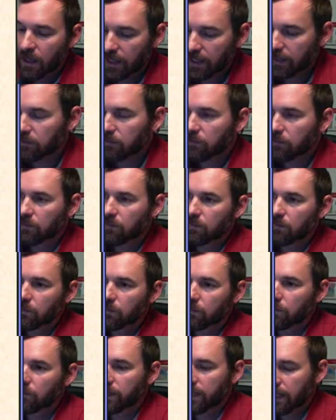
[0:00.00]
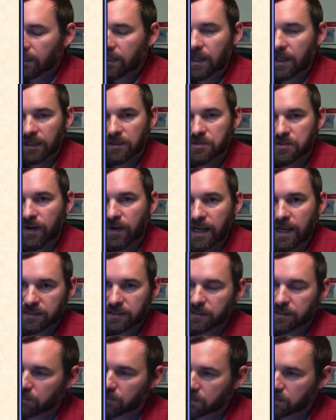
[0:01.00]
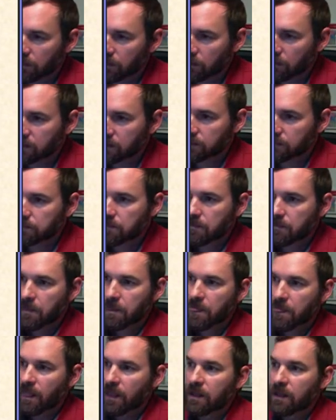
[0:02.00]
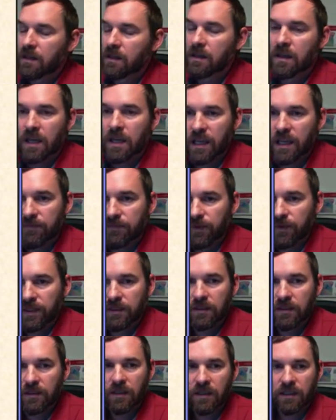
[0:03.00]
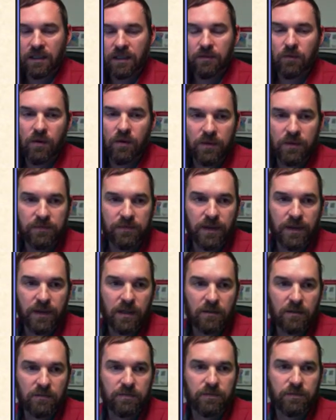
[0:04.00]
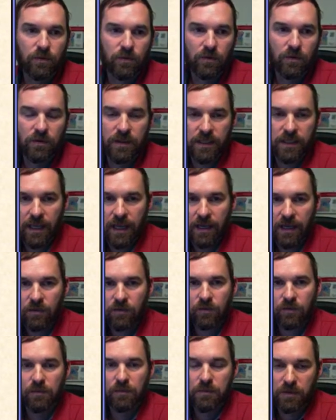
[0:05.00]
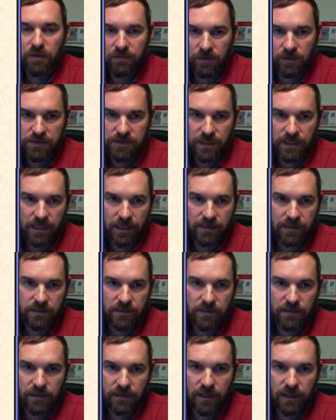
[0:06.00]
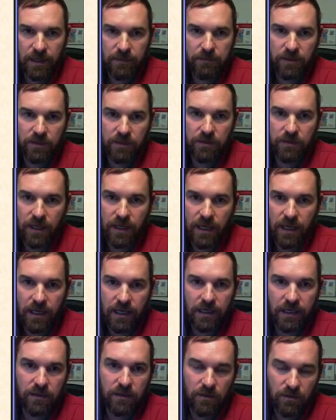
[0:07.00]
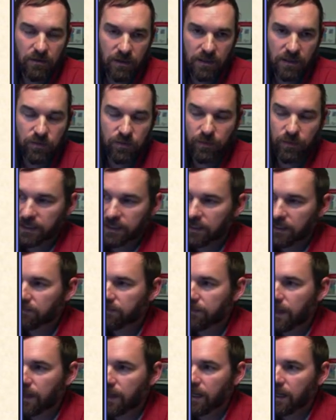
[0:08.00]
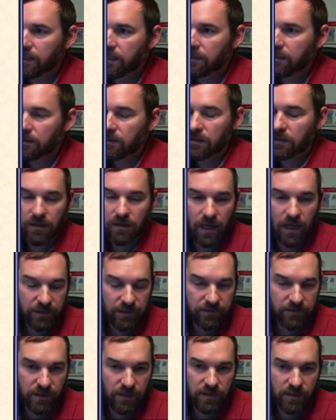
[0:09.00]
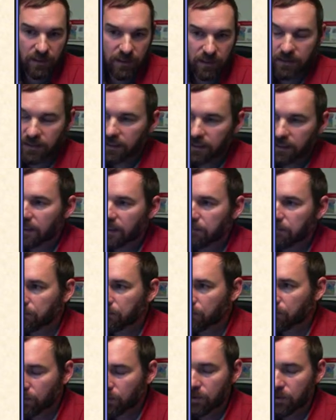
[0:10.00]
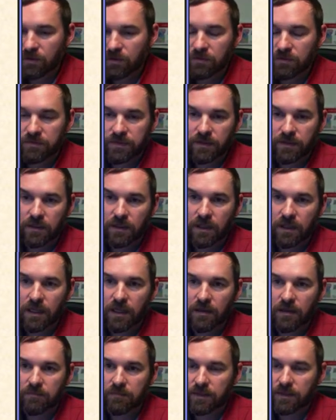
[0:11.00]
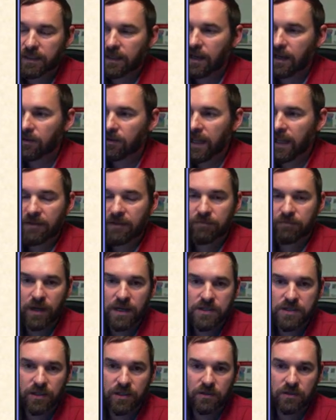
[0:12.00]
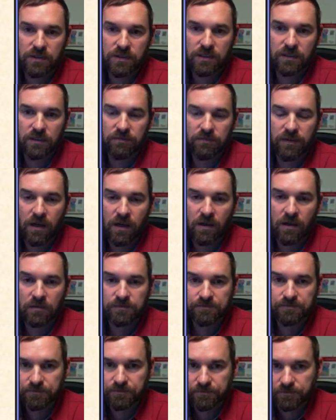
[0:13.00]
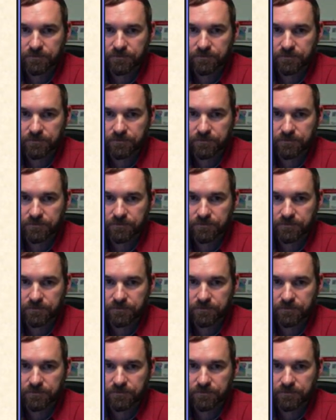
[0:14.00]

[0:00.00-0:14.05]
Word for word: And we kind of got contrasting results if we look at what we found for the elk removal sites here in the Heppner Ukiah units, we did find actually that it did improve um, cow calf ratios in the fall.